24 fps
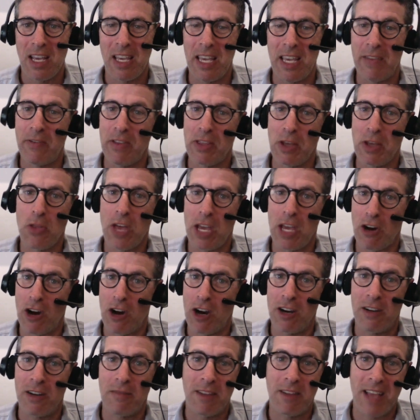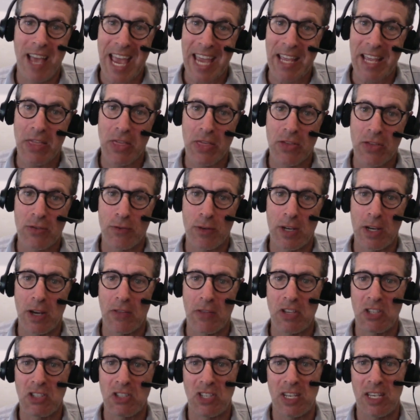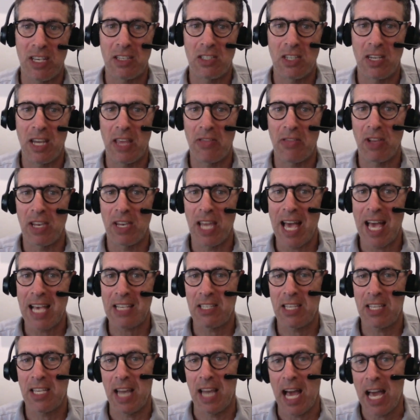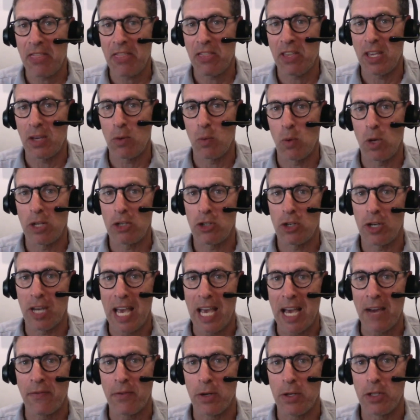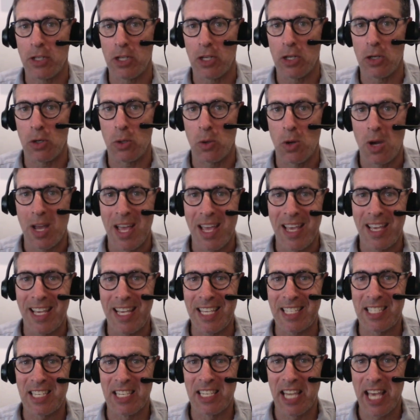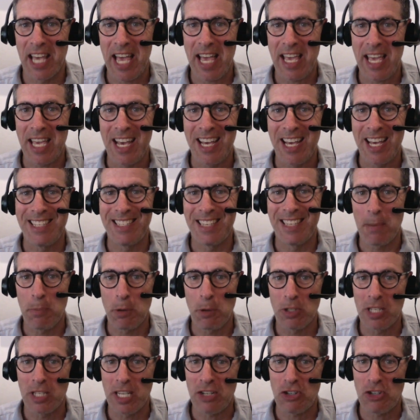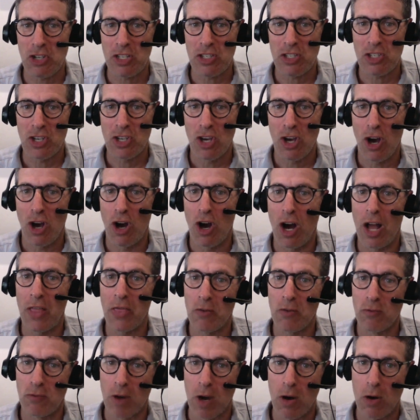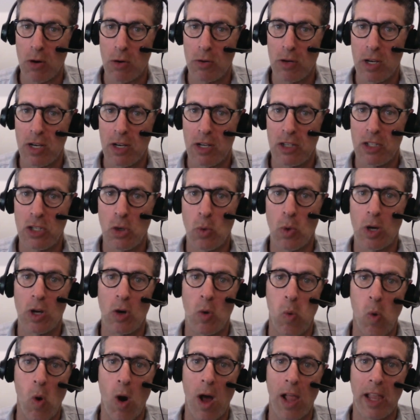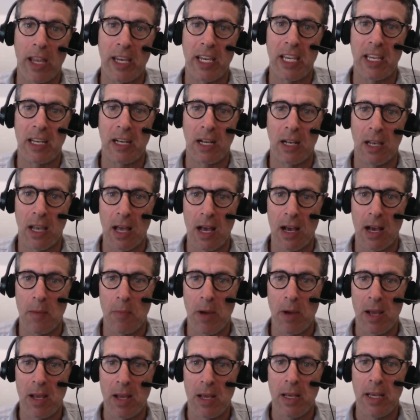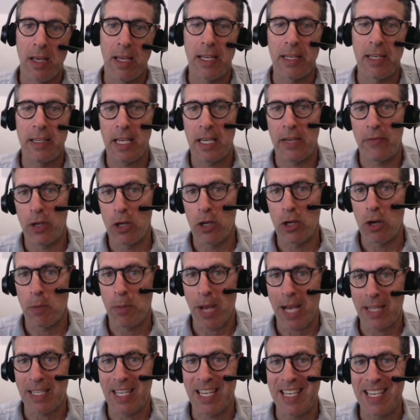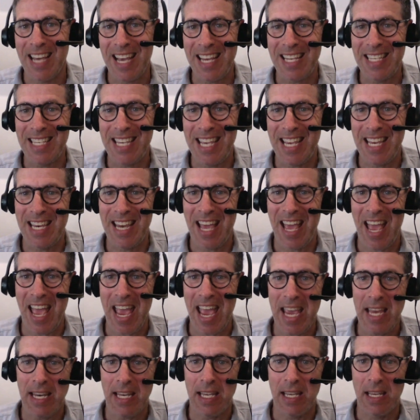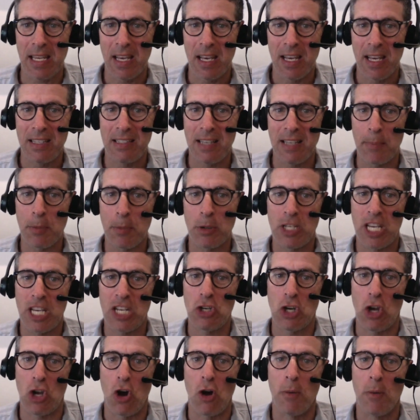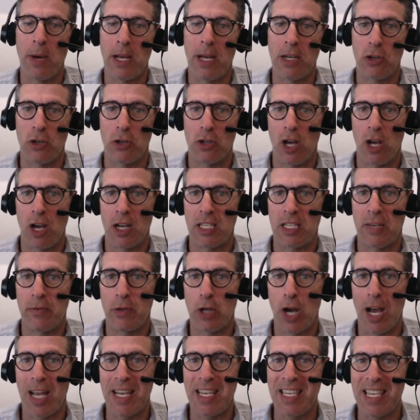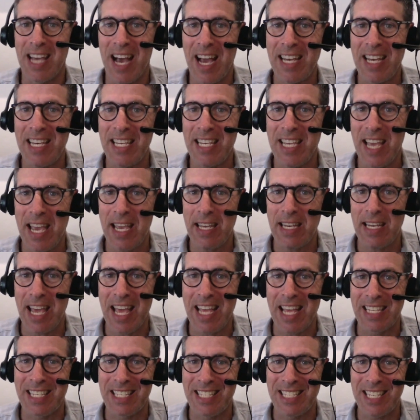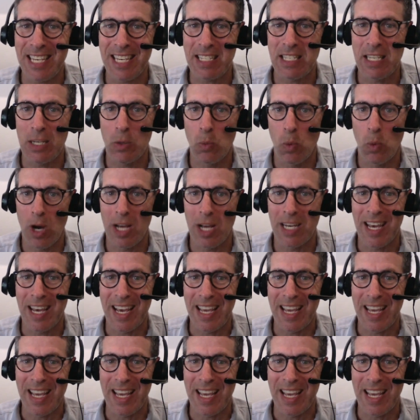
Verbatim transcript: even though they are 8 and 3 on the season. And the last thing I think one should ever do is lay double digits on the road to a quality club. Mm-hmm. Indeed, if you go back to 1980, Double digit home underdogs have gone 98 and 61